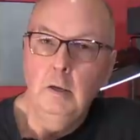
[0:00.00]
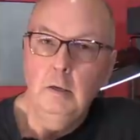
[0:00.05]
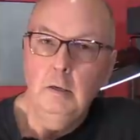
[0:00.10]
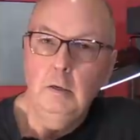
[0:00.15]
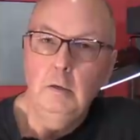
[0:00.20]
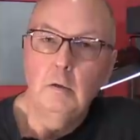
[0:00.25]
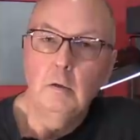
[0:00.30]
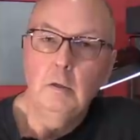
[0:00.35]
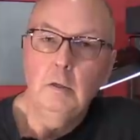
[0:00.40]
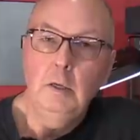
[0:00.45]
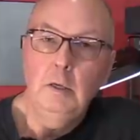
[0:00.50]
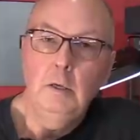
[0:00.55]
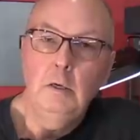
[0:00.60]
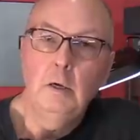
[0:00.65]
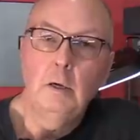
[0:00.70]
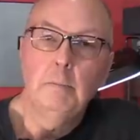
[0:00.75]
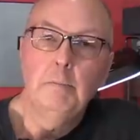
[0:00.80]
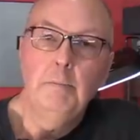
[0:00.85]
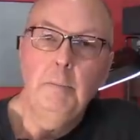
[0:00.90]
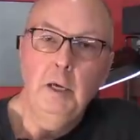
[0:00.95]
you'll need
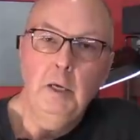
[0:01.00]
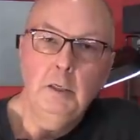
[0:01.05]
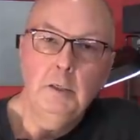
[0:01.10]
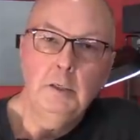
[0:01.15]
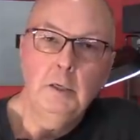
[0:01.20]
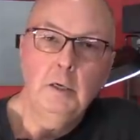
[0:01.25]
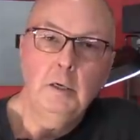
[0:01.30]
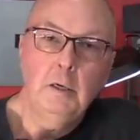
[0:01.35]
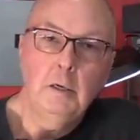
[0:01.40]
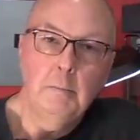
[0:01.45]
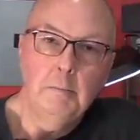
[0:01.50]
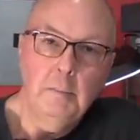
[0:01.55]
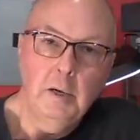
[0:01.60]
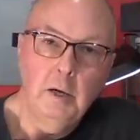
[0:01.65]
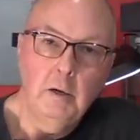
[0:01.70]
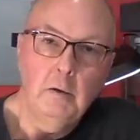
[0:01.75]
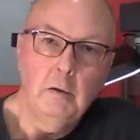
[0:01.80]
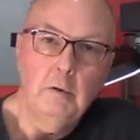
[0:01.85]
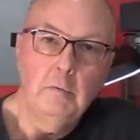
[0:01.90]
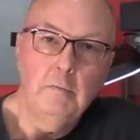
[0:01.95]
a basic
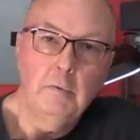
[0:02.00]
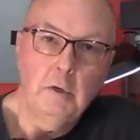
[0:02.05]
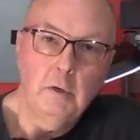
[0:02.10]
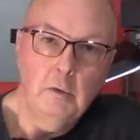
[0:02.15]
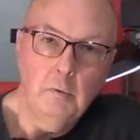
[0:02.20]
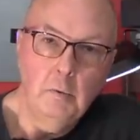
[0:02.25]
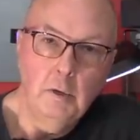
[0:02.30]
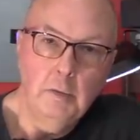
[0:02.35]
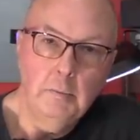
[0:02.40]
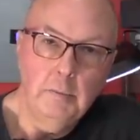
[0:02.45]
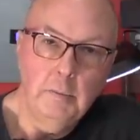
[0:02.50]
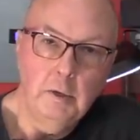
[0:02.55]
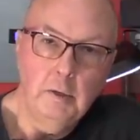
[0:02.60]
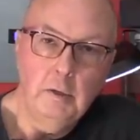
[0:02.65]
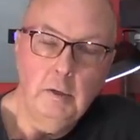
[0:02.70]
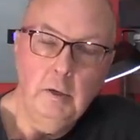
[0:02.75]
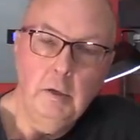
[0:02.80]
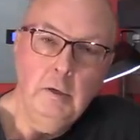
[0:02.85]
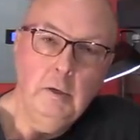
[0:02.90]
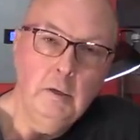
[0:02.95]
amount of
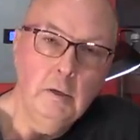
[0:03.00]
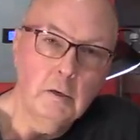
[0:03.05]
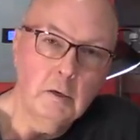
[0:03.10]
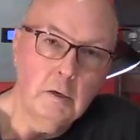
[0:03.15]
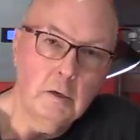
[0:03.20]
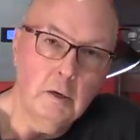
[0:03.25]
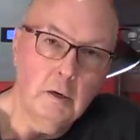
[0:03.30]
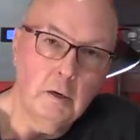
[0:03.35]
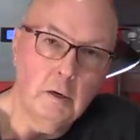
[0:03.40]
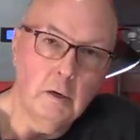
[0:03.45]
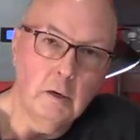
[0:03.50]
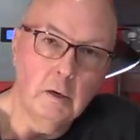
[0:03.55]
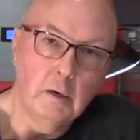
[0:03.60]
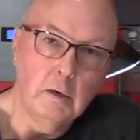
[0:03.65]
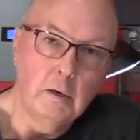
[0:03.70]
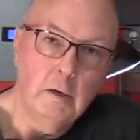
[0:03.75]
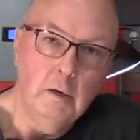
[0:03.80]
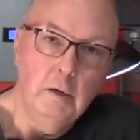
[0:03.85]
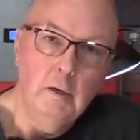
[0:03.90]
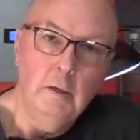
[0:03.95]
equipment in your
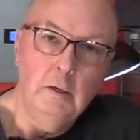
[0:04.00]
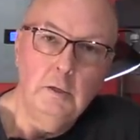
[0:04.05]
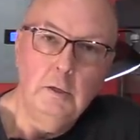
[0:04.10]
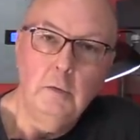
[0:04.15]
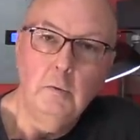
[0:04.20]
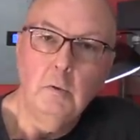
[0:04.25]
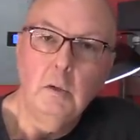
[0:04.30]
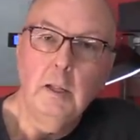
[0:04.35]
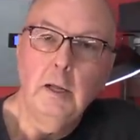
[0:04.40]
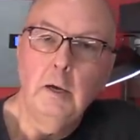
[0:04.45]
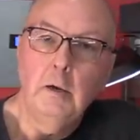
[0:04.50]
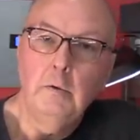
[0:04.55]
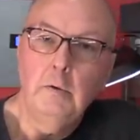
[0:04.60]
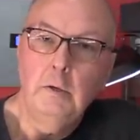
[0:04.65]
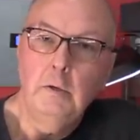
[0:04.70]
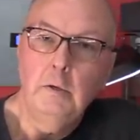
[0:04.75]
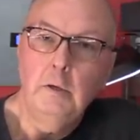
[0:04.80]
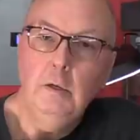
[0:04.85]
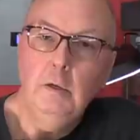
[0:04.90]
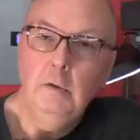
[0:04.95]
car to allow
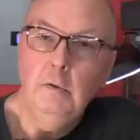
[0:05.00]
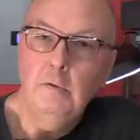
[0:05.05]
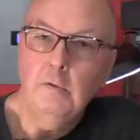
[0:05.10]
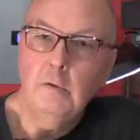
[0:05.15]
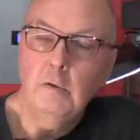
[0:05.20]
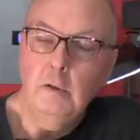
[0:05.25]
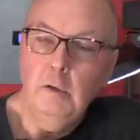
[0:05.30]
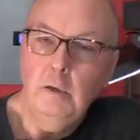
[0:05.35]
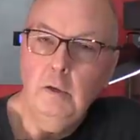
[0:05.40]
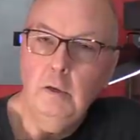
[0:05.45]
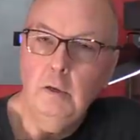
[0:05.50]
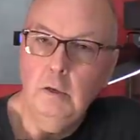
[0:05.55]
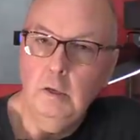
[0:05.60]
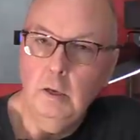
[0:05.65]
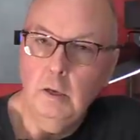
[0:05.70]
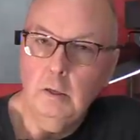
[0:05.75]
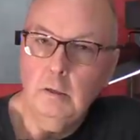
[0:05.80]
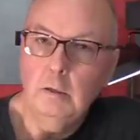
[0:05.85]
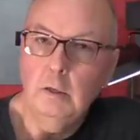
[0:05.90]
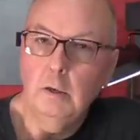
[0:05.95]
you to easily
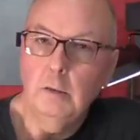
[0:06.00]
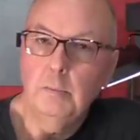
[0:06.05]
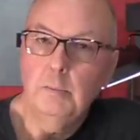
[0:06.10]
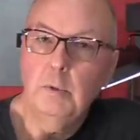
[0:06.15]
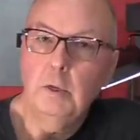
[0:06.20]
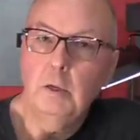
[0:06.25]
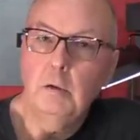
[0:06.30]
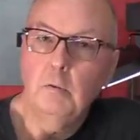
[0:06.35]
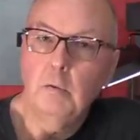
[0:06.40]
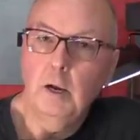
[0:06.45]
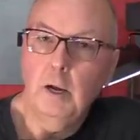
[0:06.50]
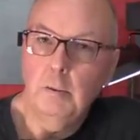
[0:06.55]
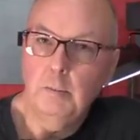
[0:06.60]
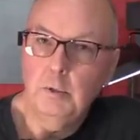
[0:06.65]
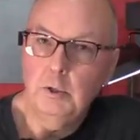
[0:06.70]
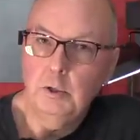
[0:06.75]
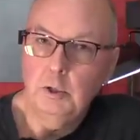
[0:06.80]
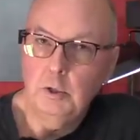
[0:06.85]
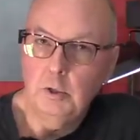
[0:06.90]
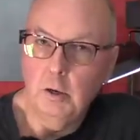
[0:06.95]
connect up and grab
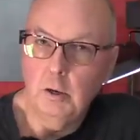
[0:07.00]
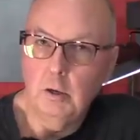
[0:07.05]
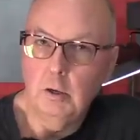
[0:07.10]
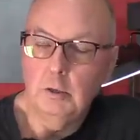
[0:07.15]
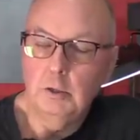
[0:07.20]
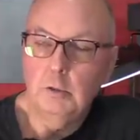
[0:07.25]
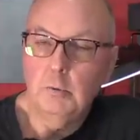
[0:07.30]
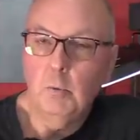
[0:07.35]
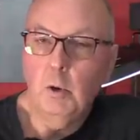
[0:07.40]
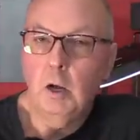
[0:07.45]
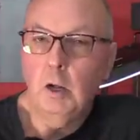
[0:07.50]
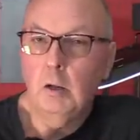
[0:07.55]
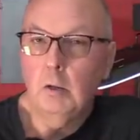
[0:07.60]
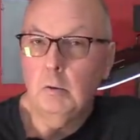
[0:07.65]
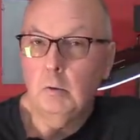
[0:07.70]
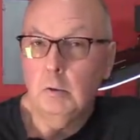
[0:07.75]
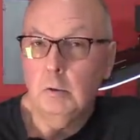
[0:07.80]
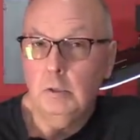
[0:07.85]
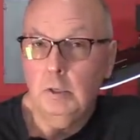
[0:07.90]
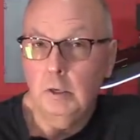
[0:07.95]
a charge
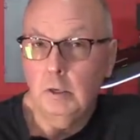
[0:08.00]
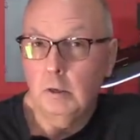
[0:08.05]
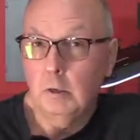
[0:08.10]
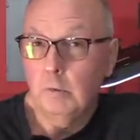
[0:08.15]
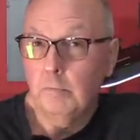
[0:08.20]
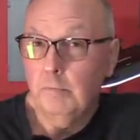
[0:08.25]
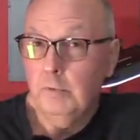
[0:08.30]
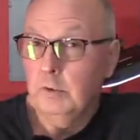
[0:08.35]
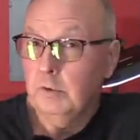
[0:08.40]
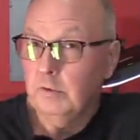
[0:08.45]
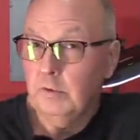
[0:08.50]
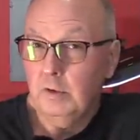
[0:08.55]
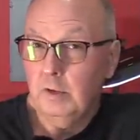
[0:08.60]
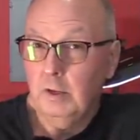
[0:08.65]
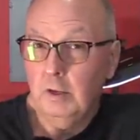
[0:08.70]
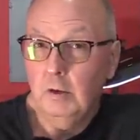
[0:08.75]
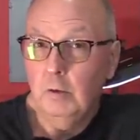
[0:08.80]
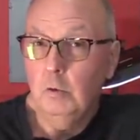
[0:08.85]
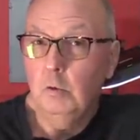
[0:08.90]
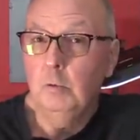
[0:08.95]
while you're
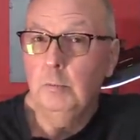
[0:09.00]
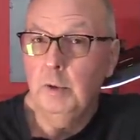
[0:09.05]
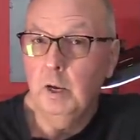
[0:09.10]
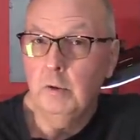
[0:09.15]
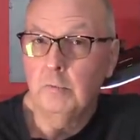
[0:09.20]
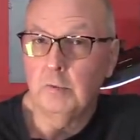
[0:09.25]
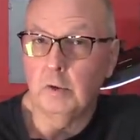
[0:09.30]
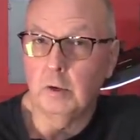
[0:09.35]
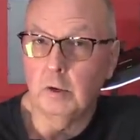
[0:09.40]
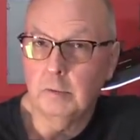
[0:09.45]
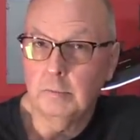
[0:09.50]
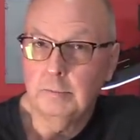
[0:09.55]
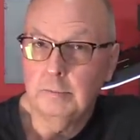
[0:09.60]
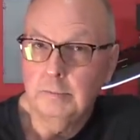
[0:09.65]
visiting whomever.